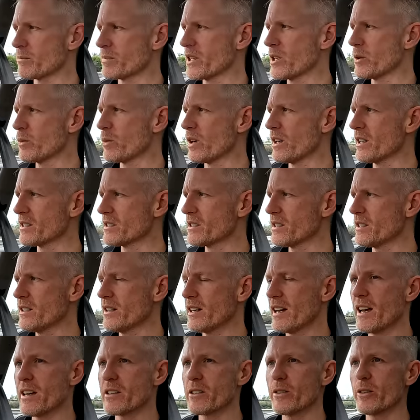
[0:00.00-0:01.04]
a
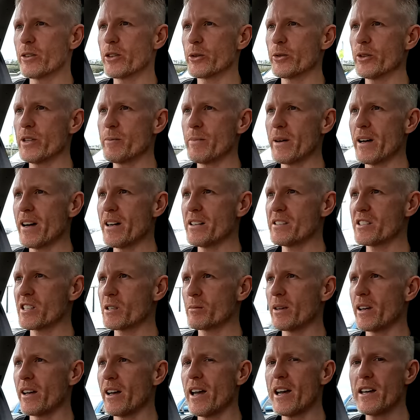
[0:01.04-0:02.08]
BYD Atto 3
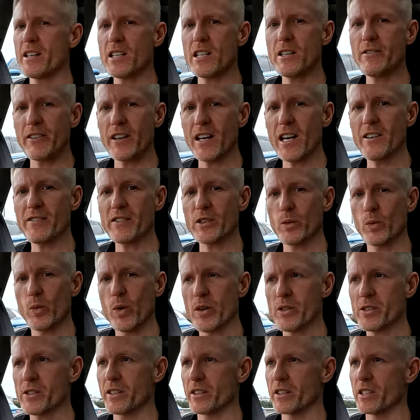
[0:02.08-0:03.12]
passing me. And if after
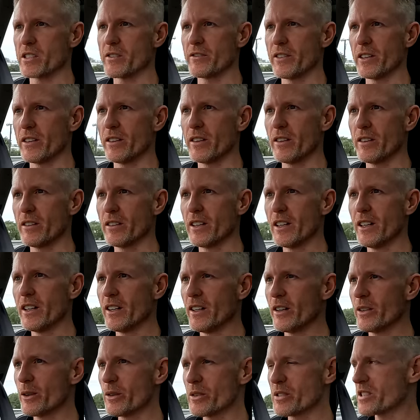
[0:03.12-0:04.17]
watching this video
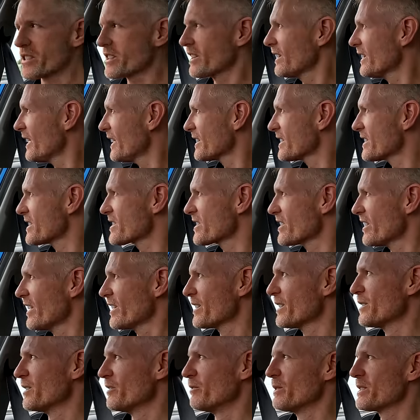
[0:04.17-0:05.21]
you're still
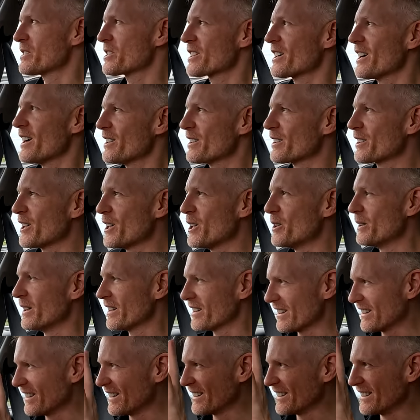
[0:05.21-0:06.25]
undecided of which car to go
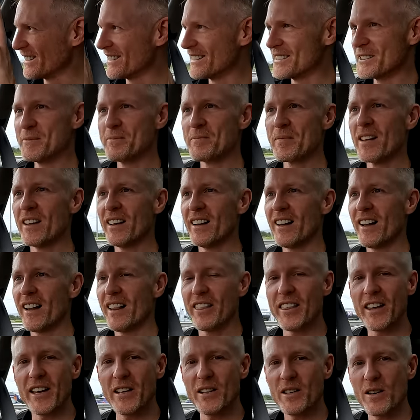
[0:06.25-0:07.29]
with,
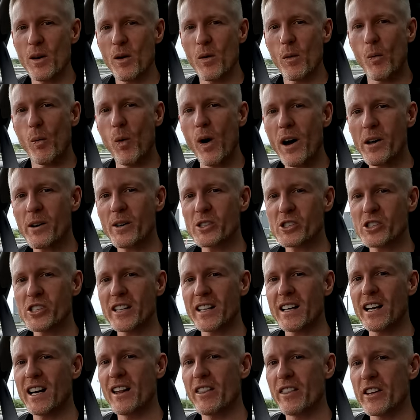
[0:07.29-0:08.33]
then why not
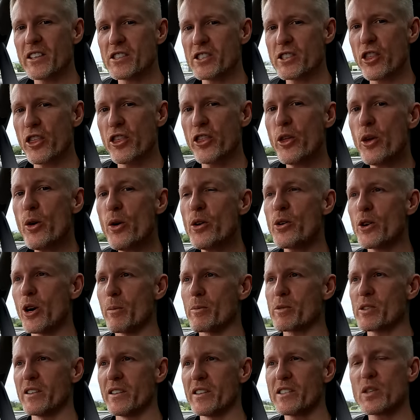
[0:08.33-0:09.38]
check out this third
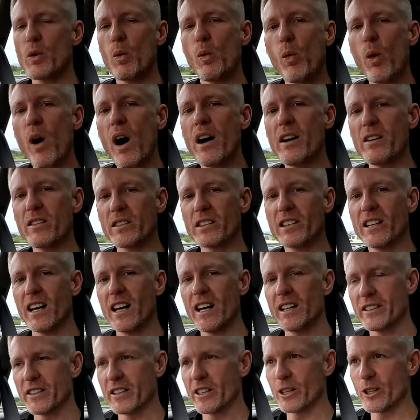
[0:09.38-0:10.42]
option? It's a wild
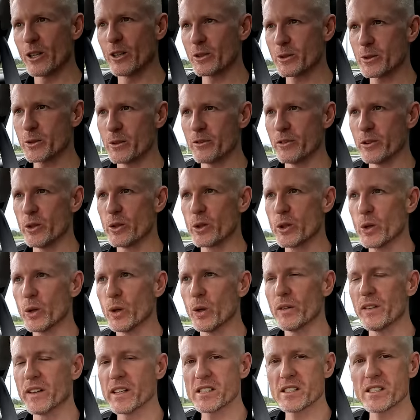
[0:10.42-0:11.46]
card that I got to review
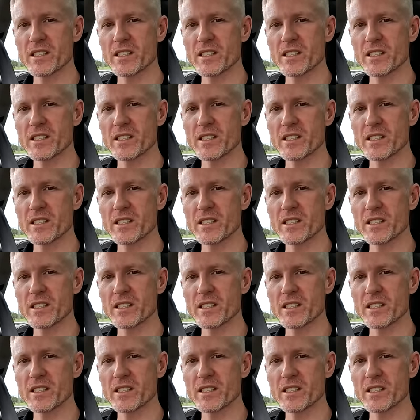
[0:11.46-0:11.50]
called the